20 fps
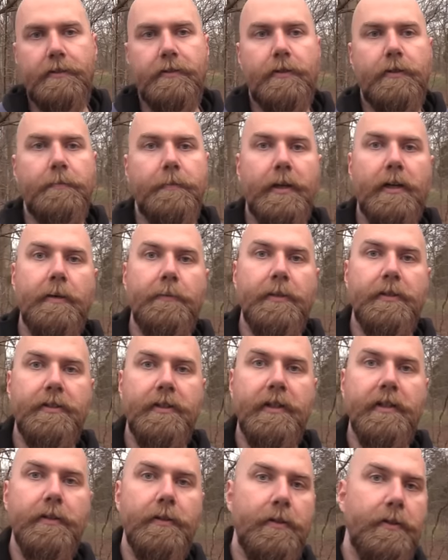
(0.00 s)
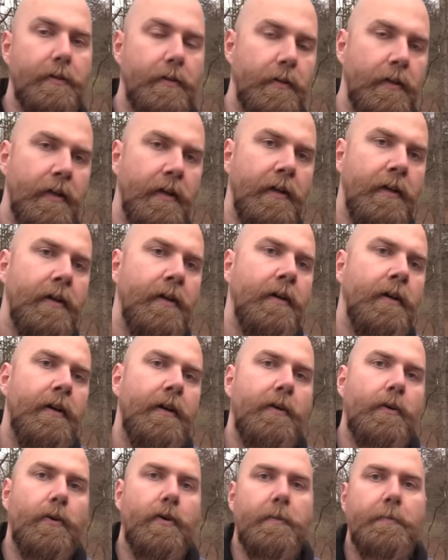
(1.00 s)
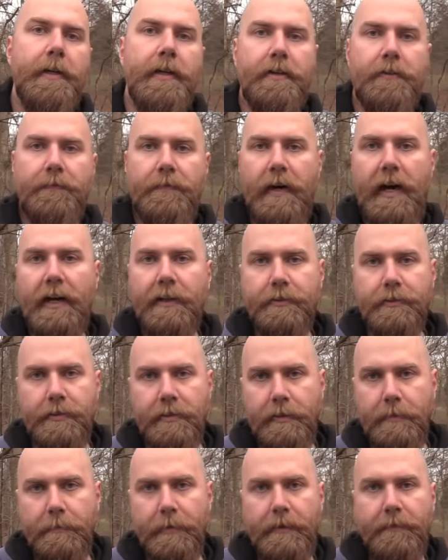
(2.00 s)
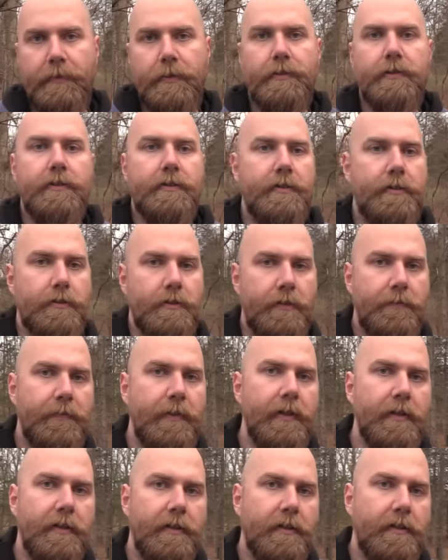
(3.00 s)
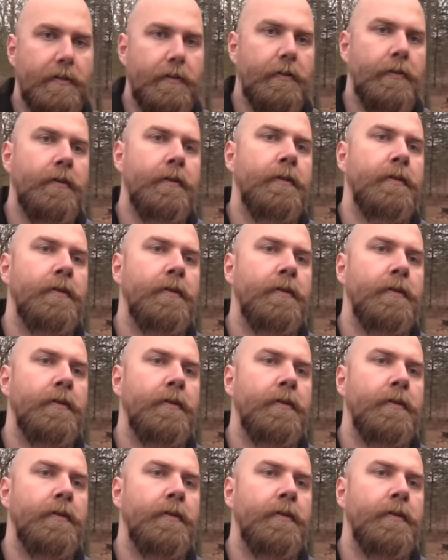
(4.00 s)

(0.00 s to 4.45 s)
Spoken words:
You can become a dealer or a manufacturer, but if you're just a civilian,